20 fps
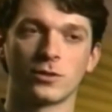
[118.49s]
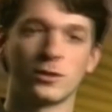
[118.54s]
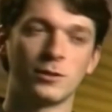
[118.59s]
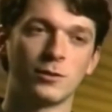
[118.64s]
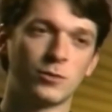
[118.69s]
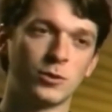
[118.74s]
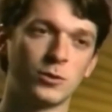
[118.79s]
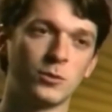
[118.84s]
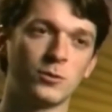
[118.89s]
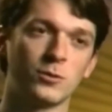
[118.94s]

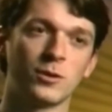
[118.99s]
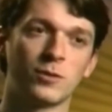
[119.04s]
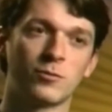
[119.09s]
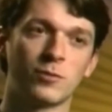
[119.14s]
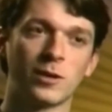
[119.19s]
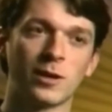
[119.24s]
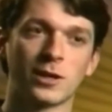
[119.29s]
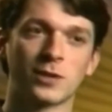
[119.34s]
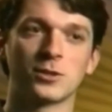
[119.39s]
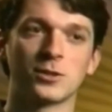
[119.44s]
If
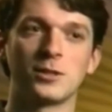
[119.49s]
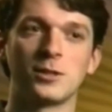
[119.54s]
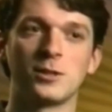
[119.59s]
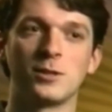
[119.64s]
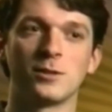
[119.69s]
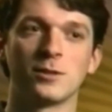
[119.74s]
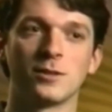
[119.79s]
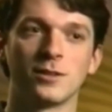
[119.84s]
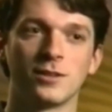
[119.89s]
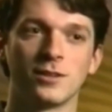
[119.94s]
you
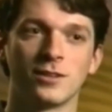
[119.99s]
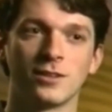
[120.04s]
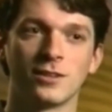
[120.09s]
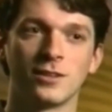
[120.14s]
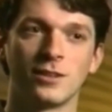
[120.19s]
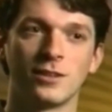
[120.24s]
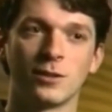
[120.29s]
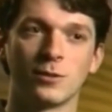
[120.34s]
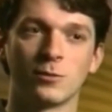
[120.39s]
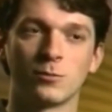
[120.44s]
actually
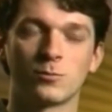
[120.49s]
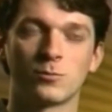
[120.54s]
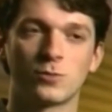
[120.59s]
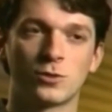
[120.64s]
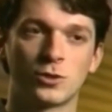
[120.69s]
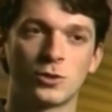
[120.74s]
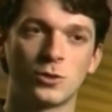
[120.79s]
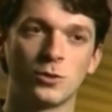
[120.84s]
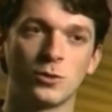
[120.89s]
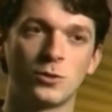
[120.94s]

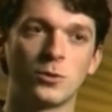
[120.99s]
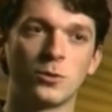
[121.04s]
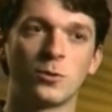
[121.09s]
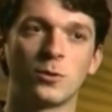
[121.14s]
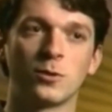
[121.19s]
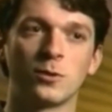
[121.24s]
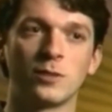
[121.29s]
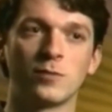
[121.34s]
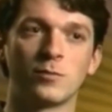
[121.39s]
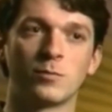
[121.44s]
shoot a door
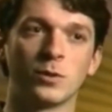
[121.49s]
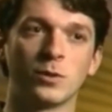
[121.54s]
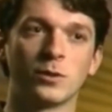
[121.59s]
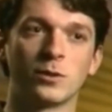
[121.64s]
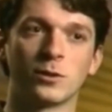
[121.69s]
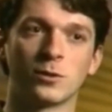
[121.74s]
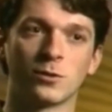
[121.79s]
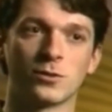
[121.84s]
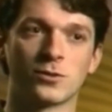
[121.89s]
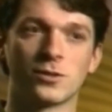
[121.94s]
and leave bullet
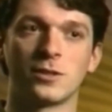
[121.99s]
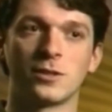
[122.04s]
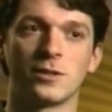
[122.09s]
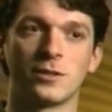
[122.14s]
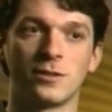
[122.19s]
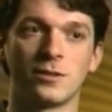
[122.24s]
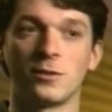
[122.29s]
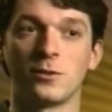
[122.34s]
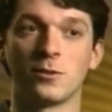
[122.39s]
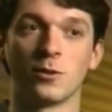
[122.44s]
holes in it, and then you